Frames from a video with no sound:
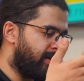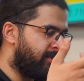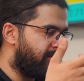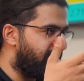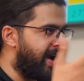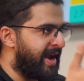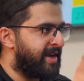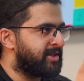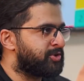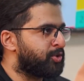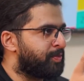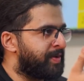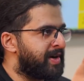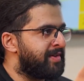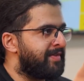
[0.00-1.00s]
ways to
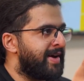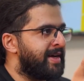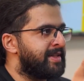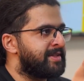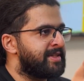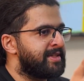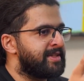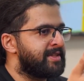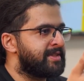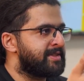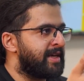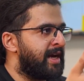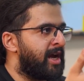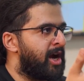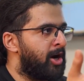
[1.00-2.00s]
prevent this
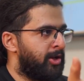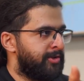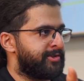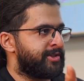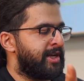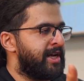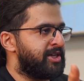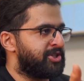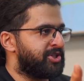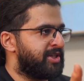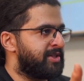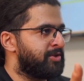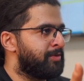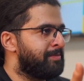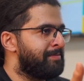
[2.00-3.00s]
AI hallucination, you